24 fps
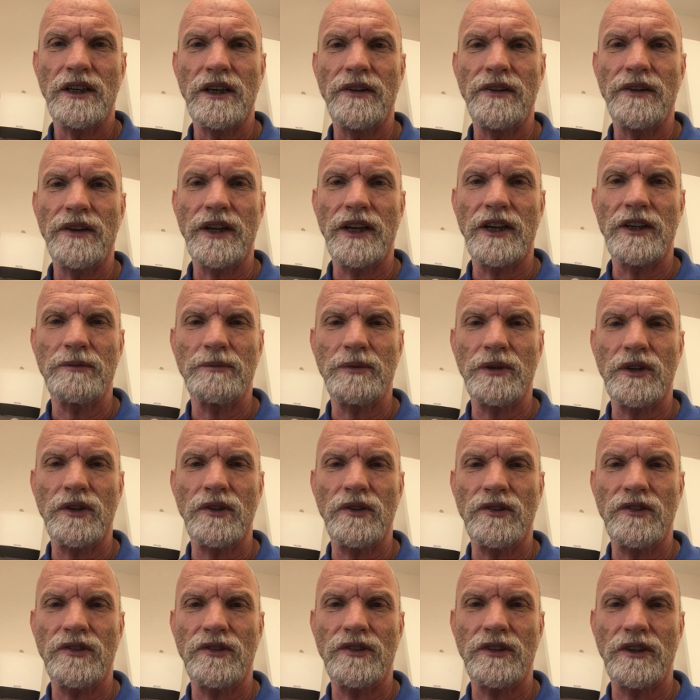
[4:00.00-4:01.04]
and that's
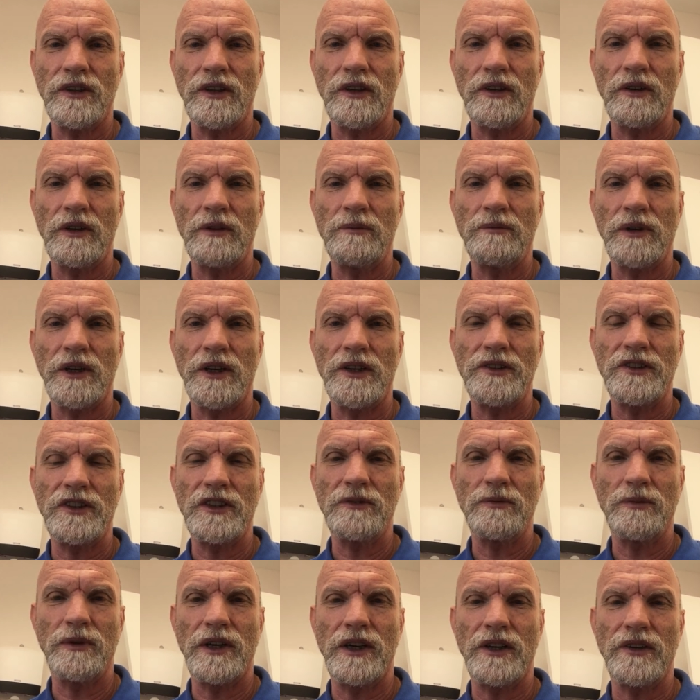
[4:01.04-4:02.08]
because in places
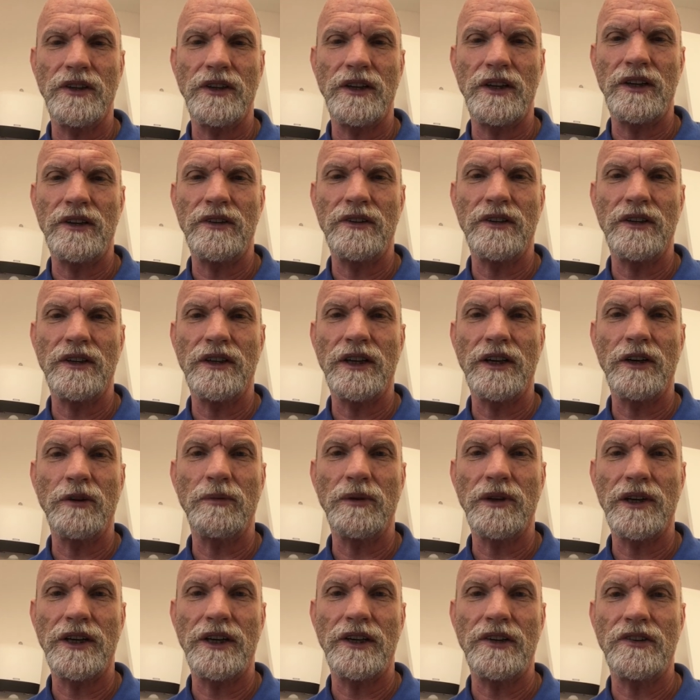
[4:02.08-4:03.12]
where the nail
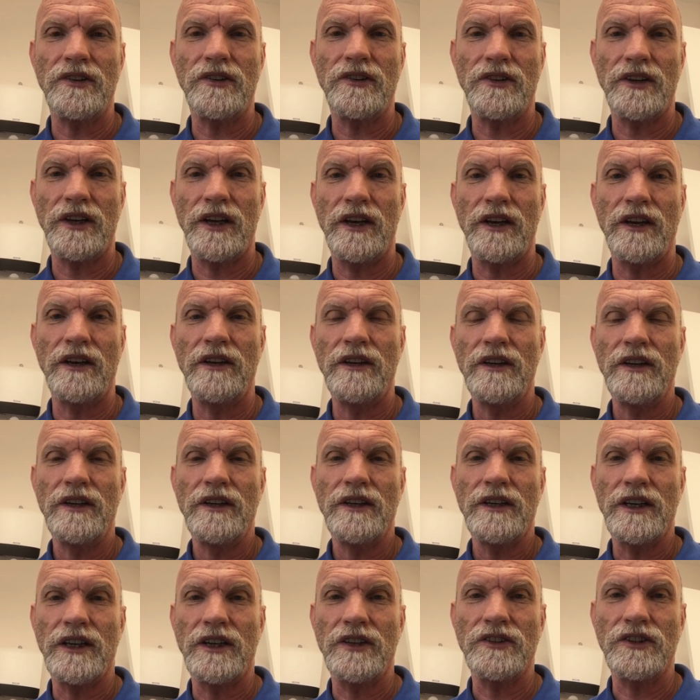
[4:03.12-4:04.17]
plate is thin
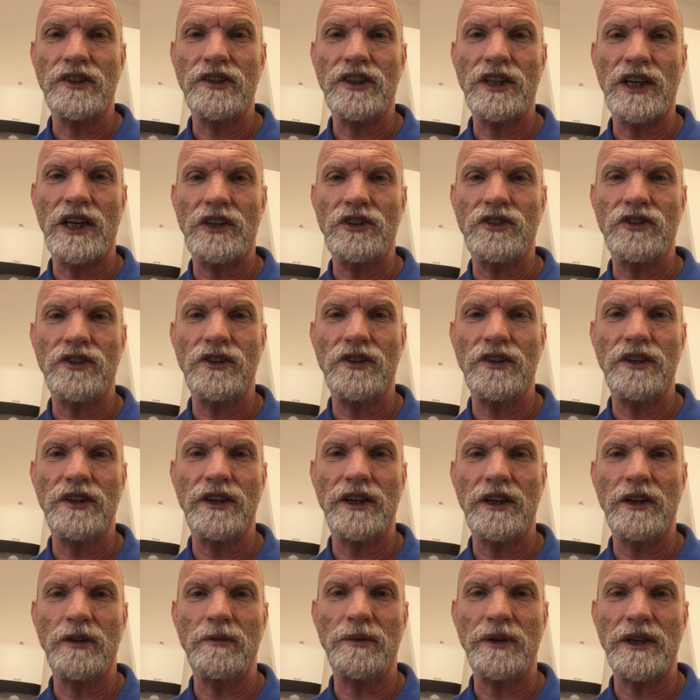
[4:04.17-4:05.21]
and it's attached to the
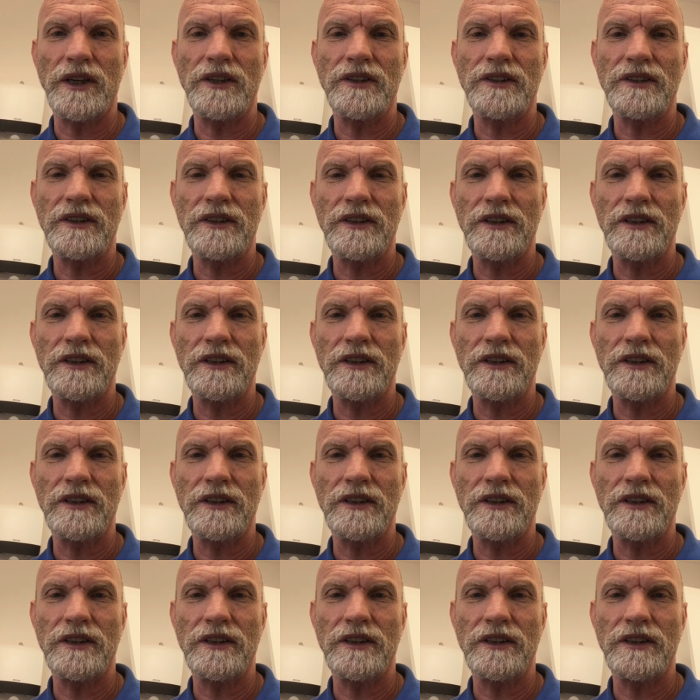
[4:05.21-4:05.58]
nail bed,